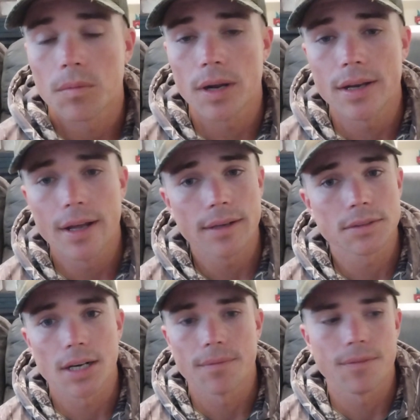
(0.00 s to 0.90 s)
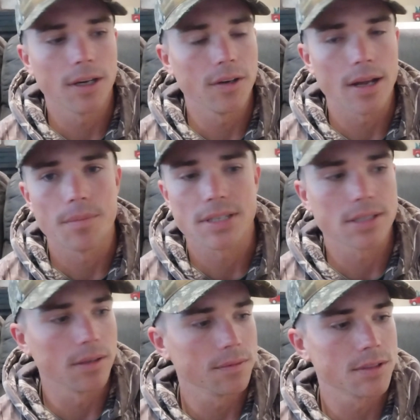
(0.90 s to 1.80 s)
redneck trying to figure it out
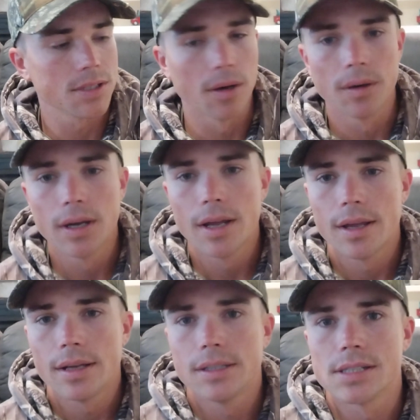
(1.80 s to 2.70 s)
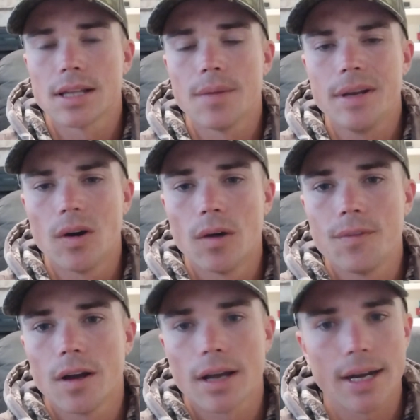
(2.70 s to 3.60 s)
myself. So just let me know
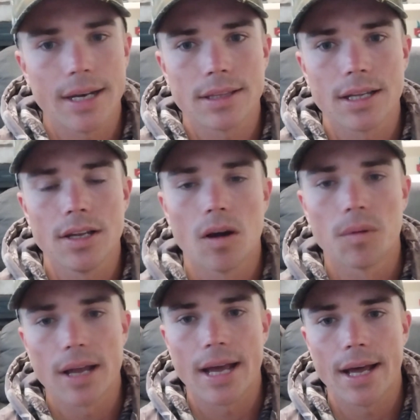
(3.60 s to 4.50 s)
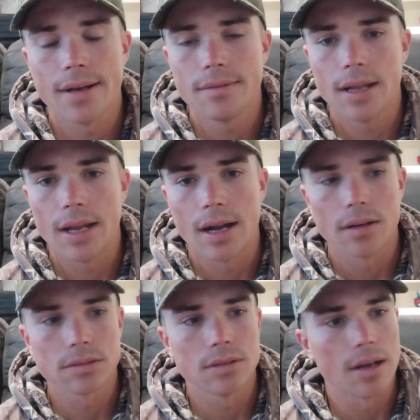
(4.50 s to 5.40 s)
if y'all got anything y'all want to add, and
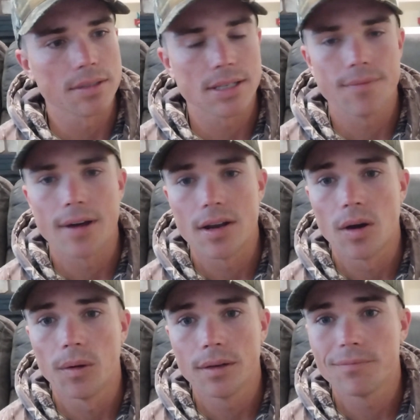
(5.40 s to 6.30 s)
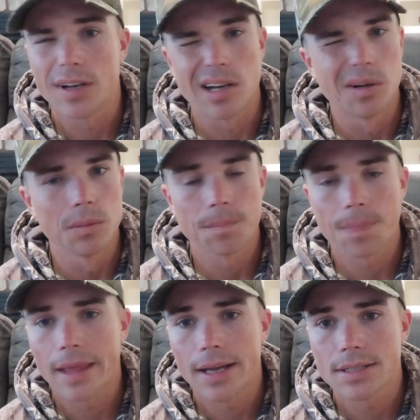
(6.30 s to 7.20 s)
I'll see if I know it. If I don't,
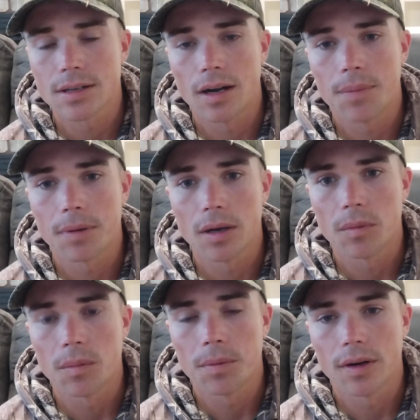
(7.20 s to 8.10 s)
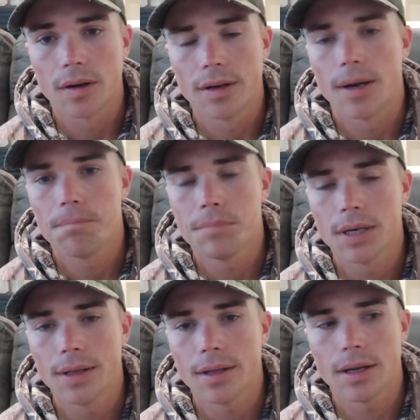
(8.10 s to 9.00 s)
hey, sorry, I probably won't put it on there,
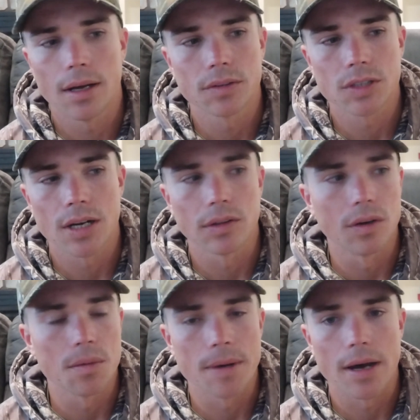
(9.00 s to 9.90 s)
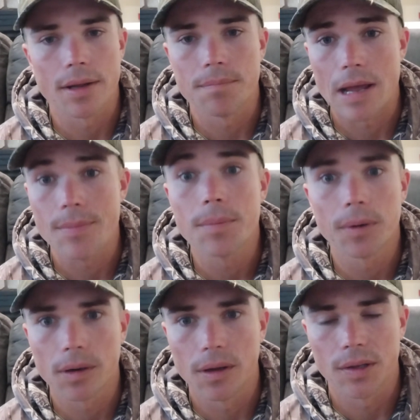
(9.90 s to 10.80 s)
but I'll try to learn about it and maybe
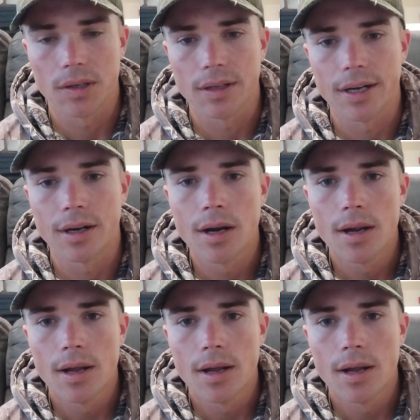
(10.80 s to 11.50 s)
put it on there later.